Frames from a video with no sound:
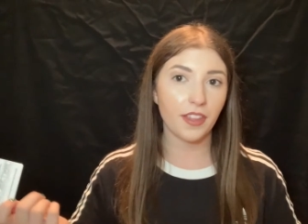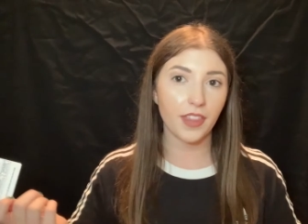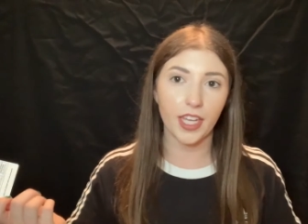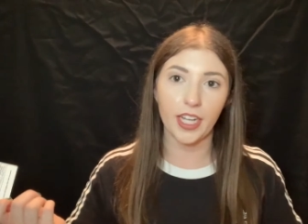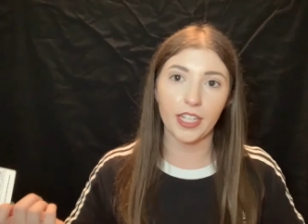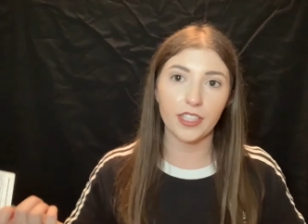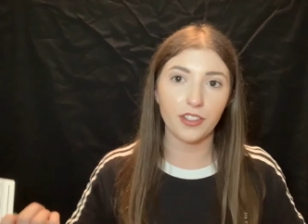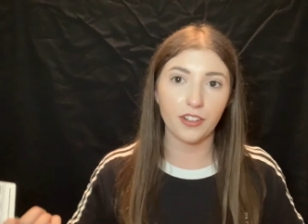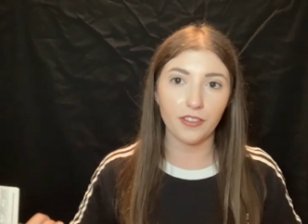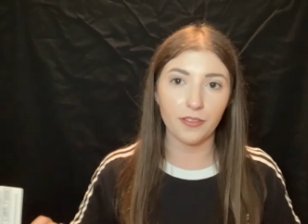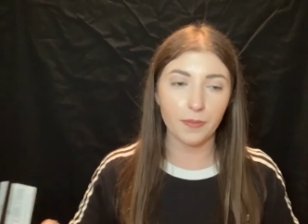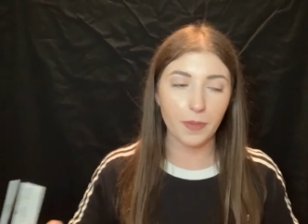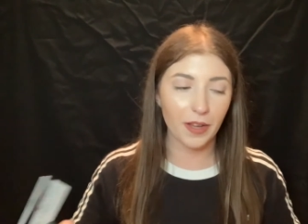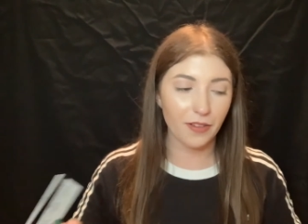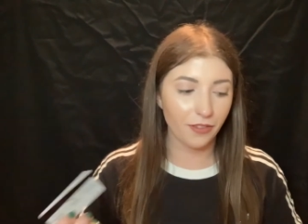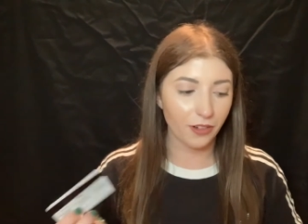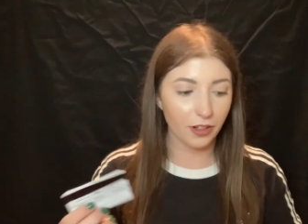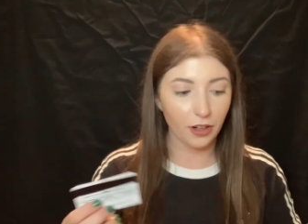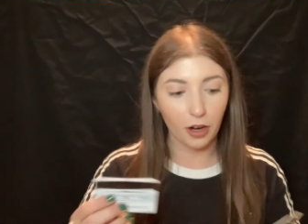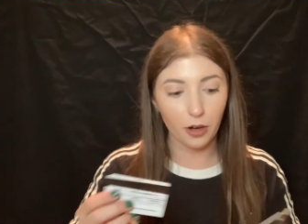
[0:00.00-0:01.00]
Like, I don't pay
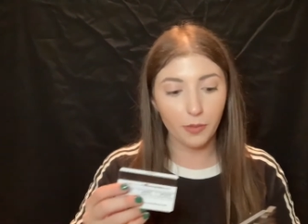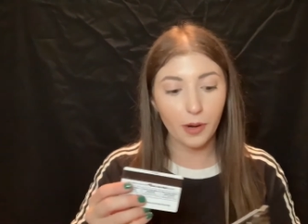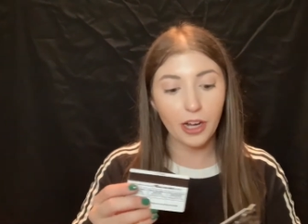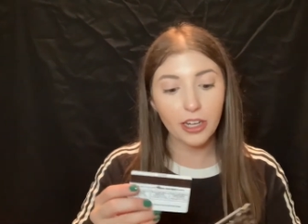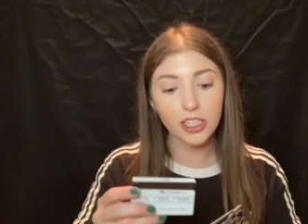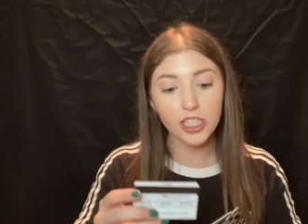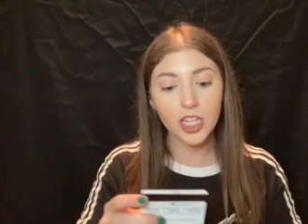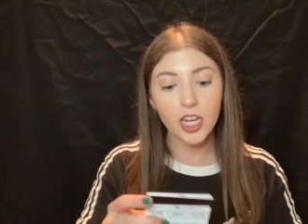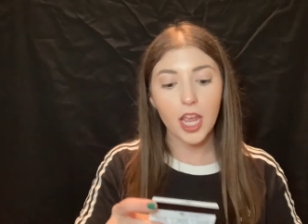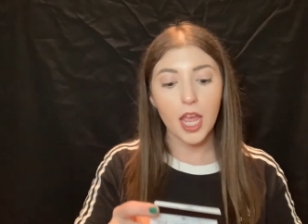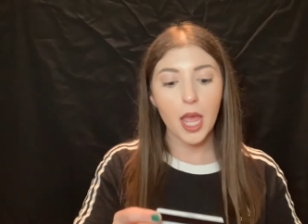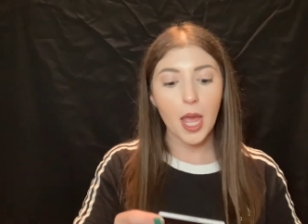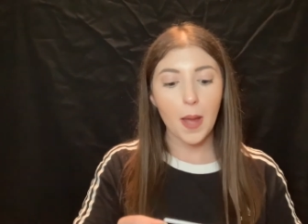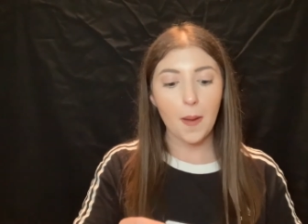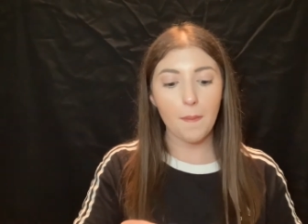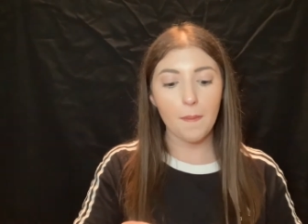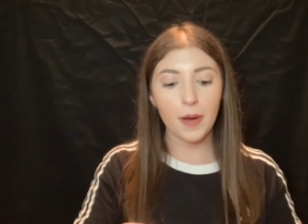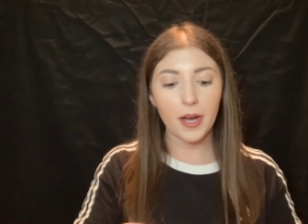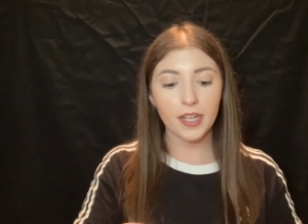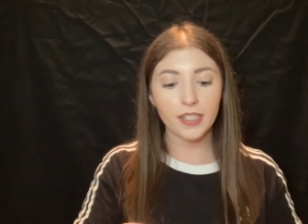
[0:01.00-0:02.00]
for a car wash,
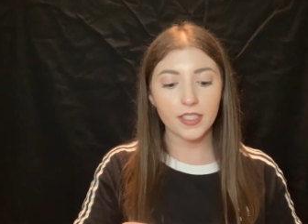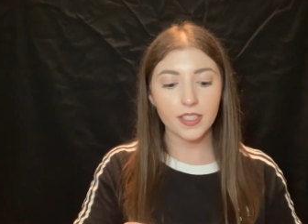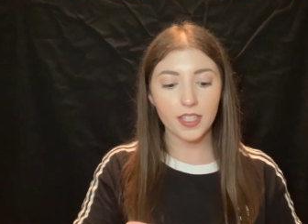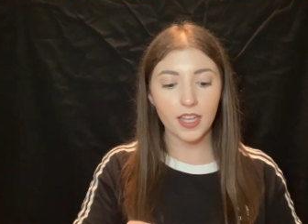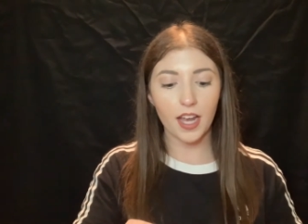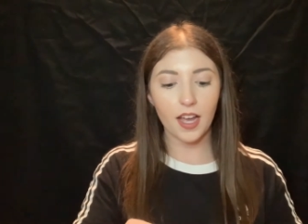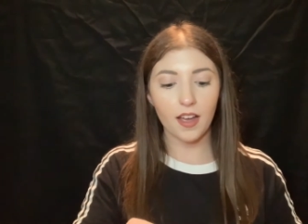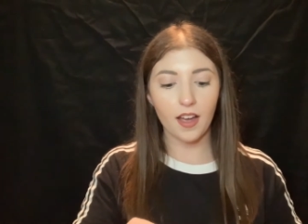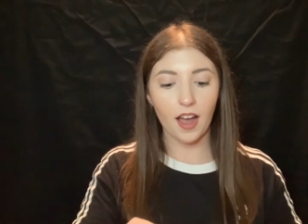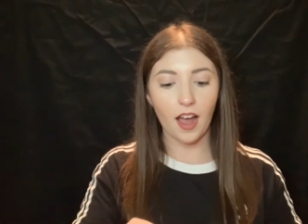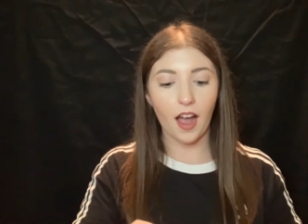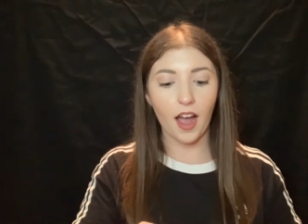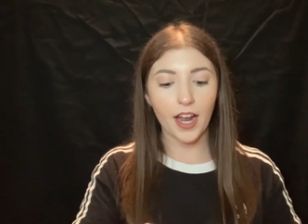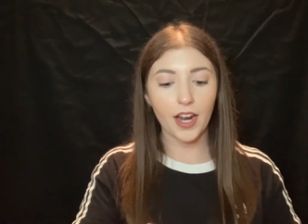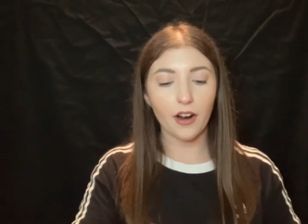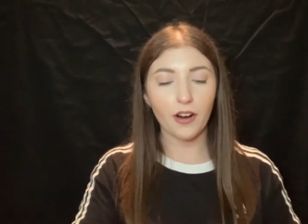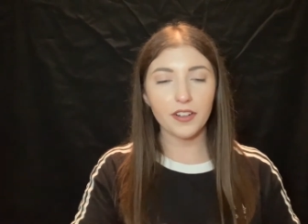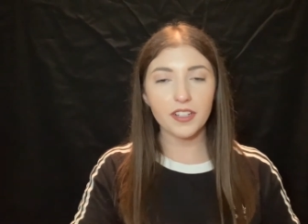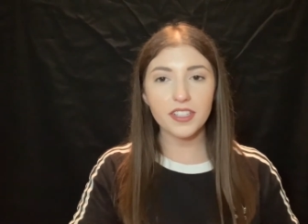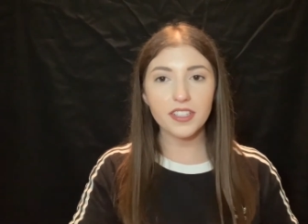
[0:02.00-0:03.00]
but I
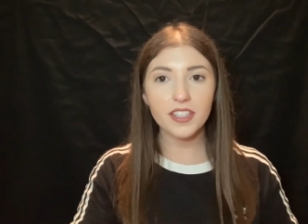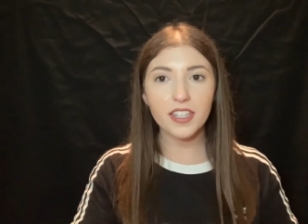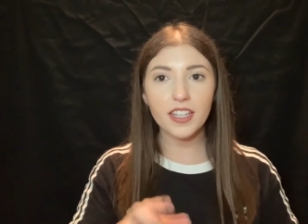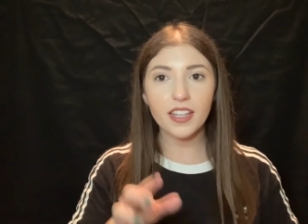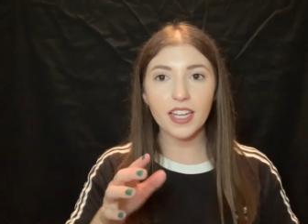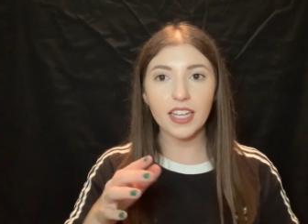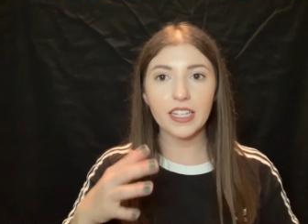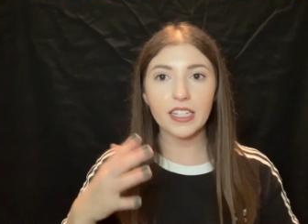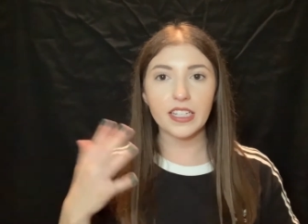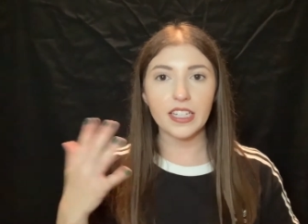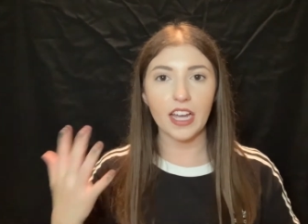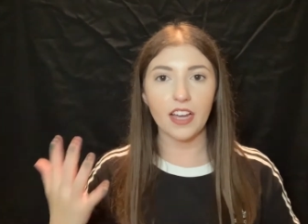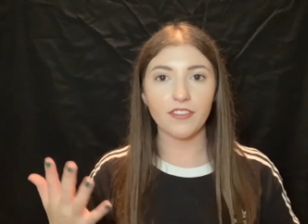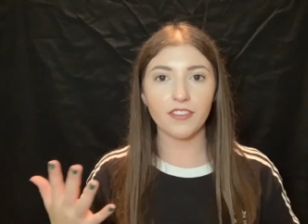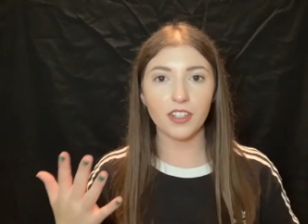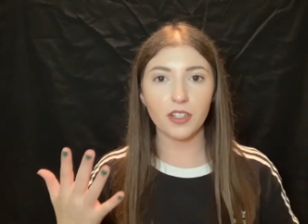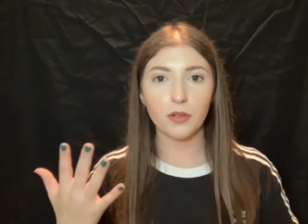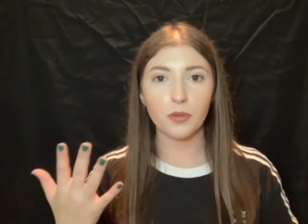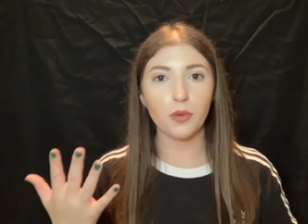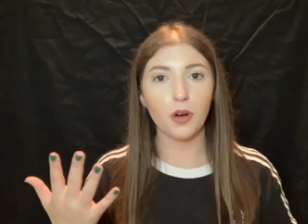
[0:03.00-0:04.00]
honestly like
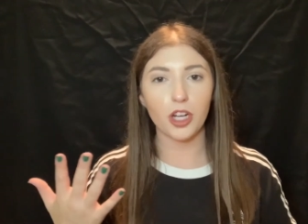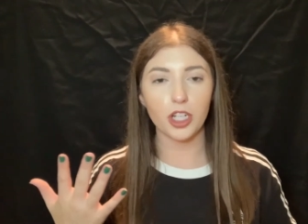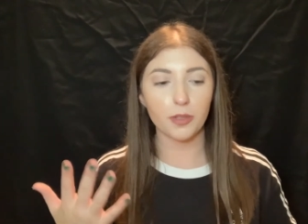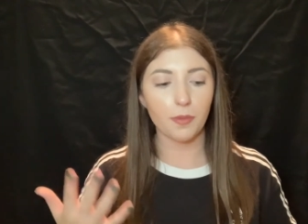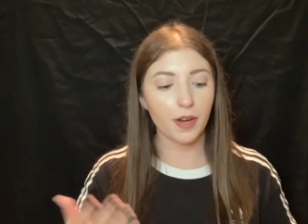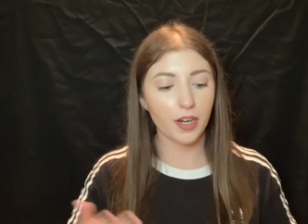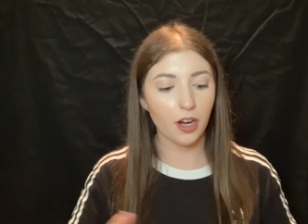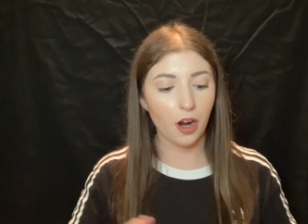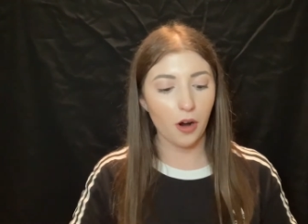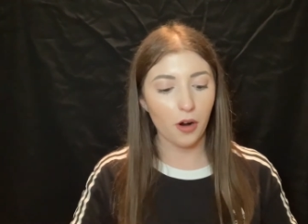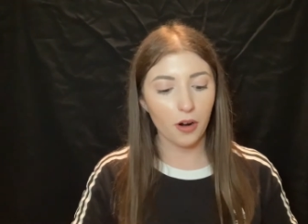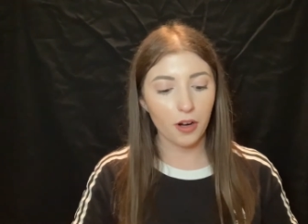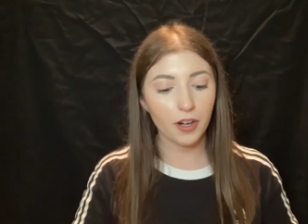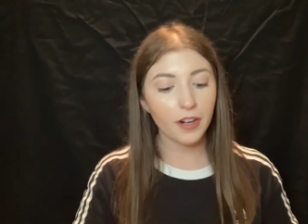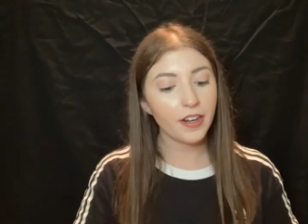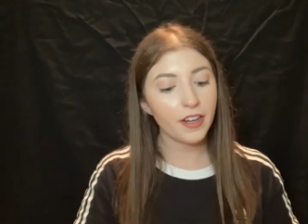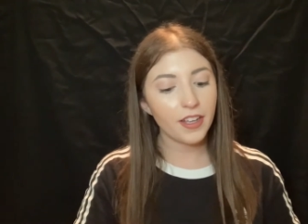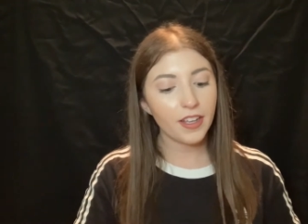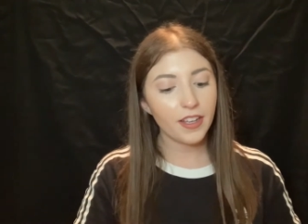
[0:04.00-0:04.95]
never wash my car.